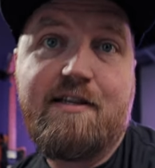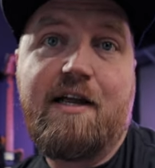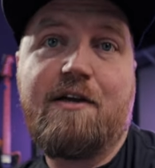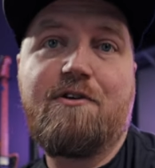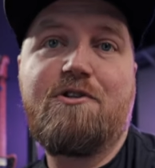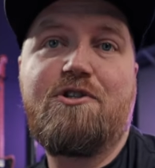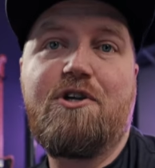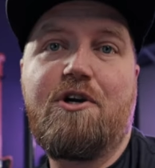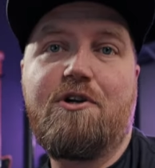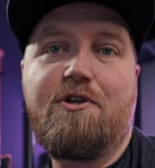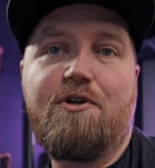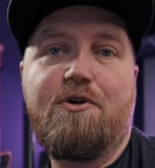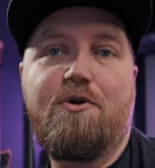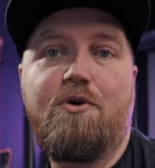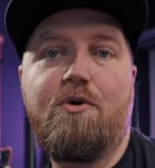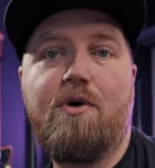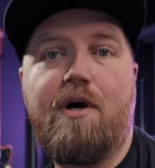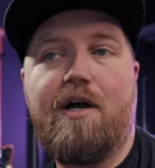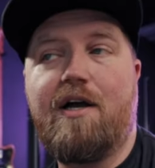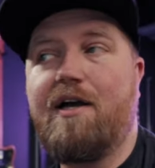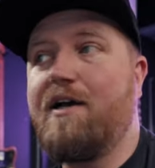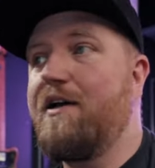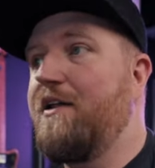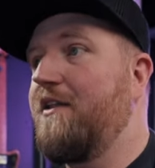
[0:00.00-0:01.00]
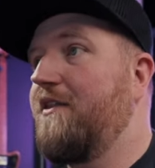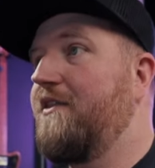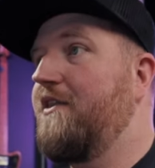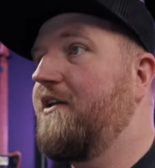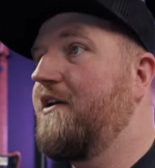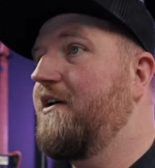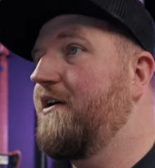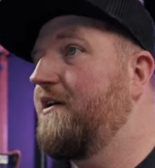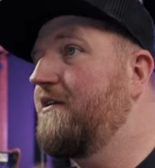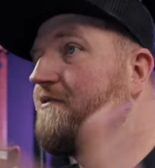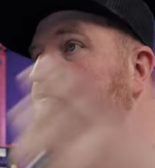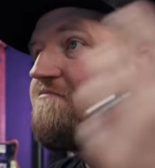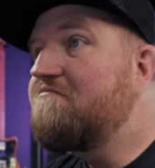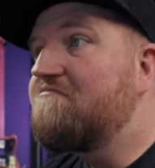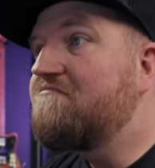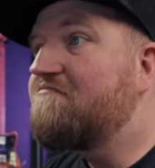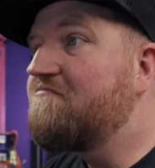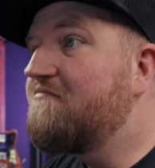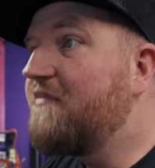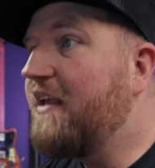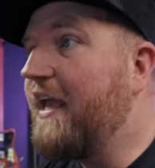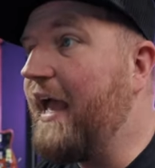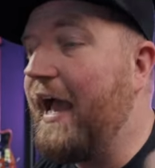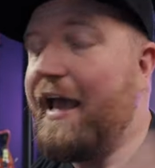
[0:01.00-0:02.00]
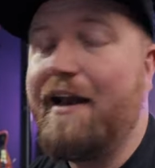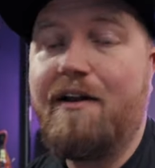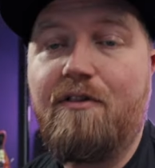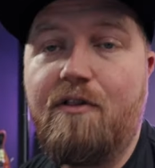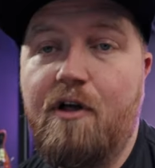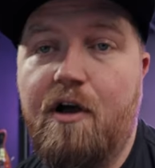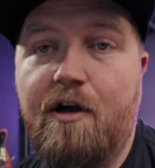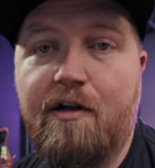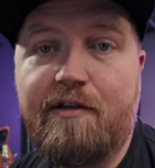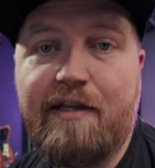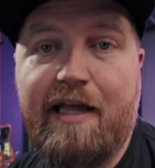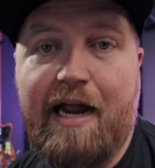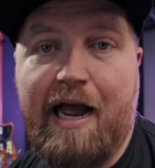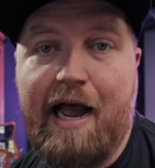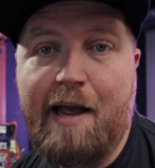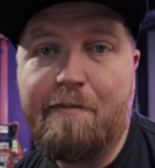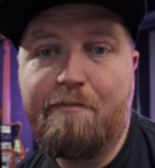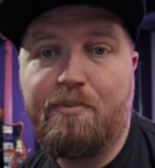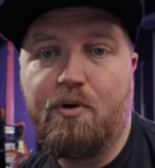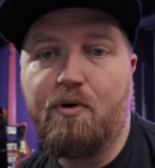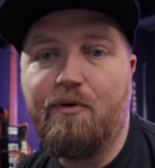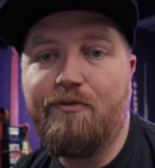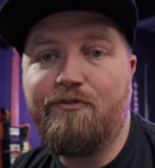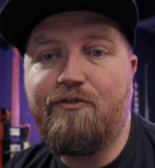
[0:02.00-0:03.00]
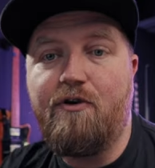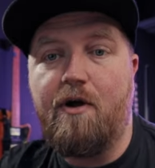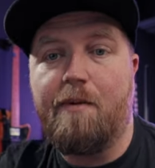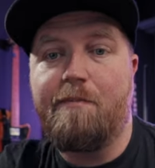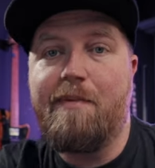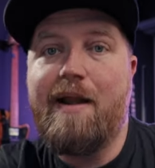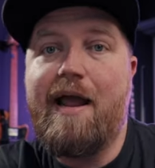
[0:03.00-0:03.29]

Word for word: I'll show you uh, the catalog that I pull from.